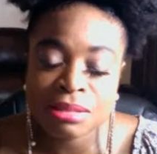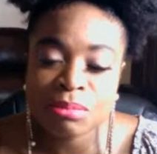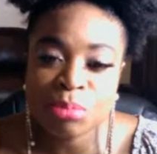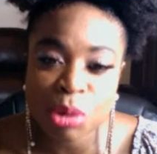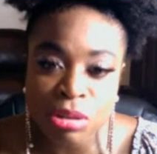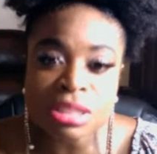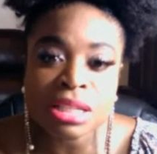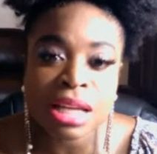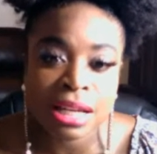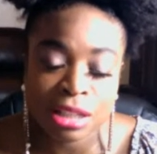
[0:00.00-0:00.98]
most
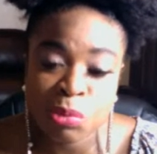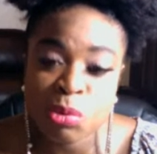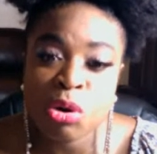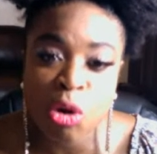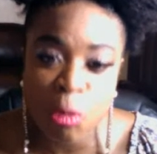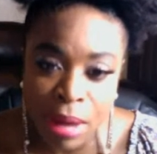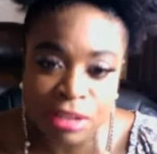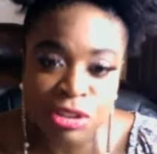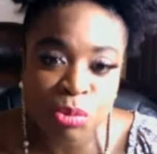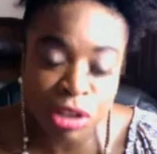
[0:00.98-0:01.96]
likely will go back
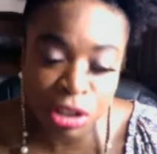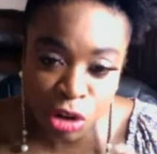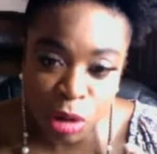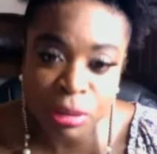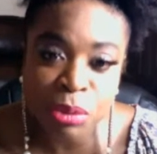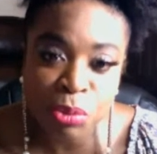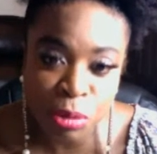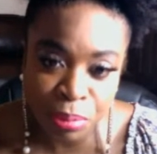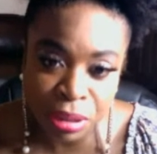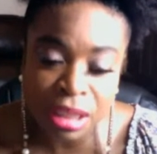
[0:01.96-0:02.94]
to what it normally would
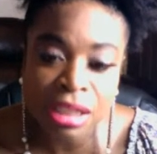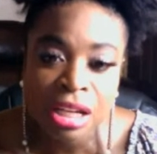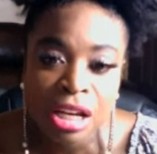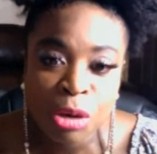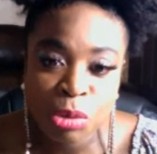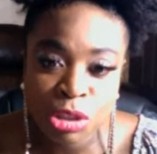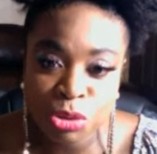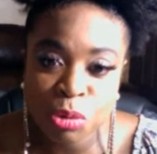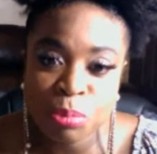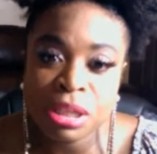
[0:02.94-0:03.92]
be, which
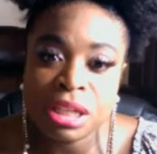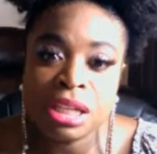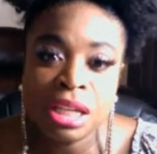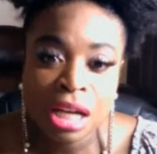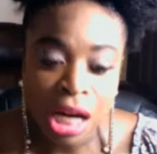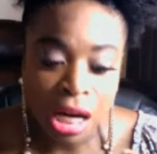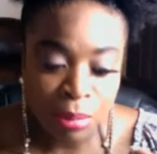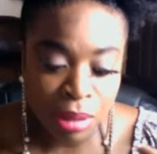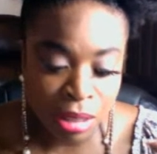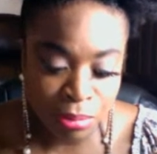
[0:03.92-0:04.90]
will be
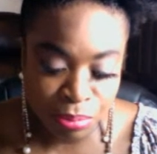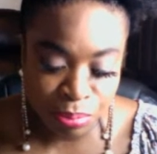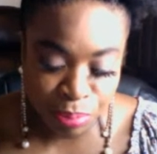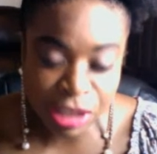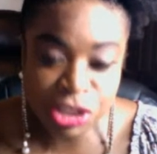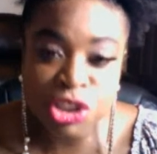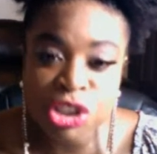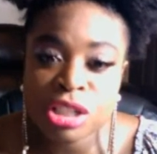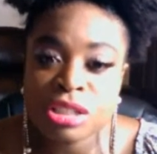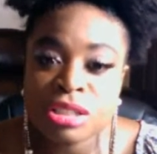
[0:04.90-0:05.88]

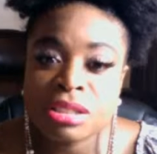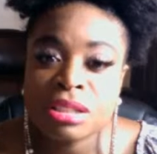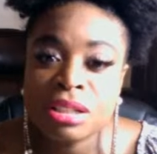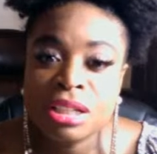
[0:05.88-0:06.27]
pictures,